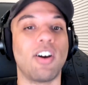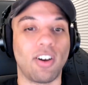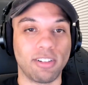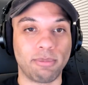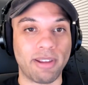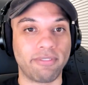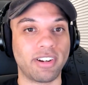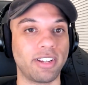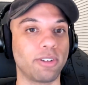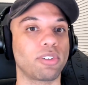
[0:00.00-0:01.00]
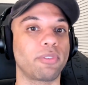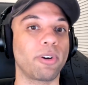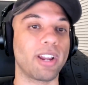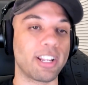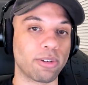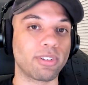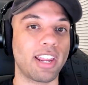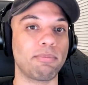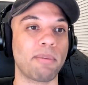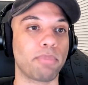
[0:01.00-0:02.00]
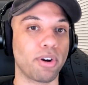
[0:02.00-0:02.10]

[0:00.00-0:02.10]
All of my videos are for entertainment